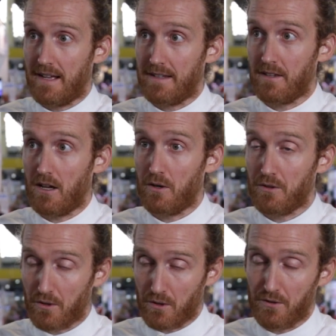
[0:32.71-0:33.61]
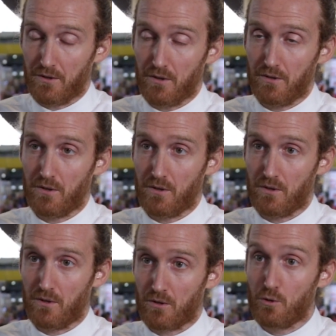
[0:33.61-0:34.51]
It has also
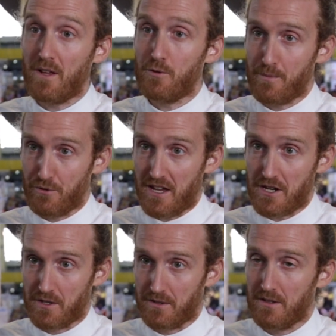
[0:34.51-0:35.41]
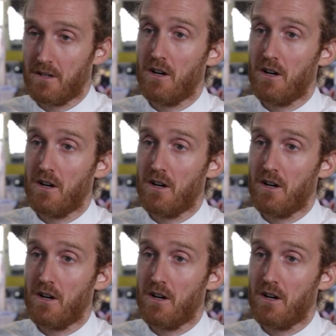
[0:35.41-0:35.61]
the great reputation